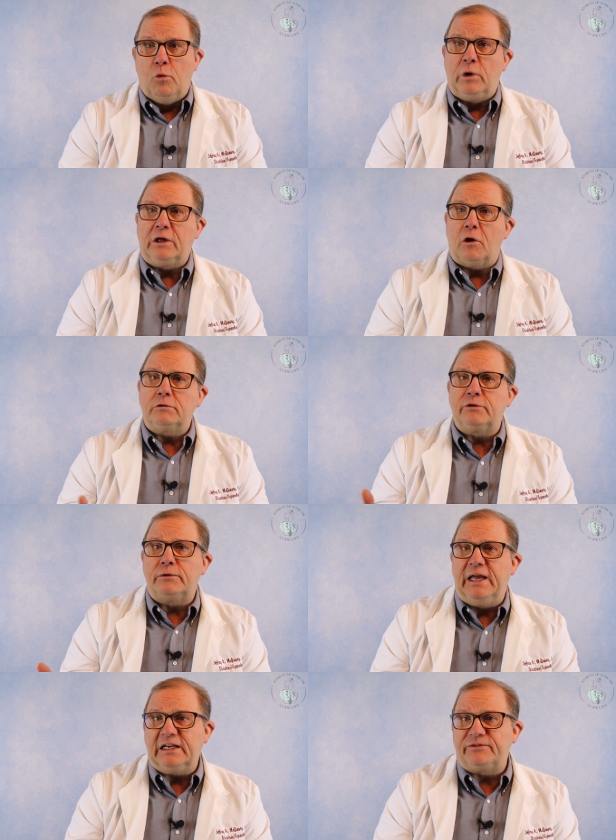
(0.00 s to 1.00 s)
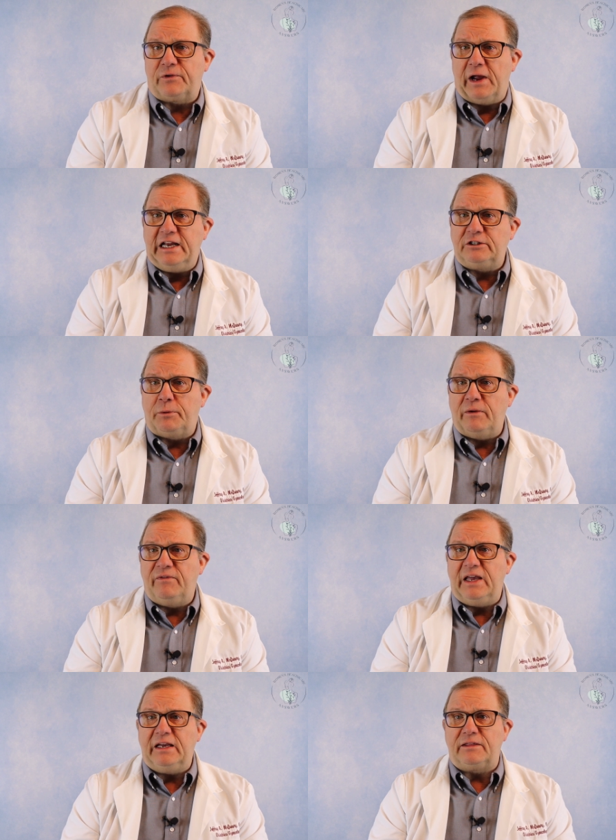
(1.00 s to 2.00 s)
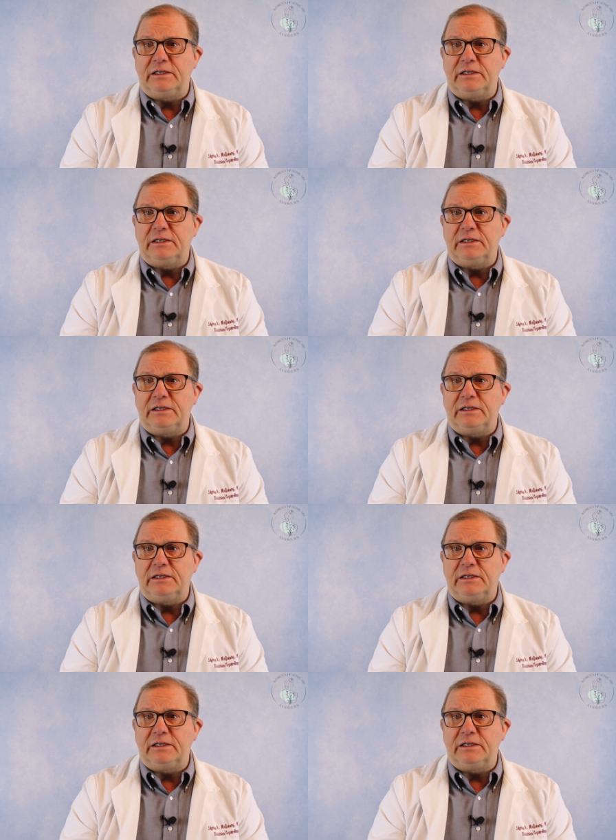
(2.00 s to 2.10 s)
We can also test for HPV at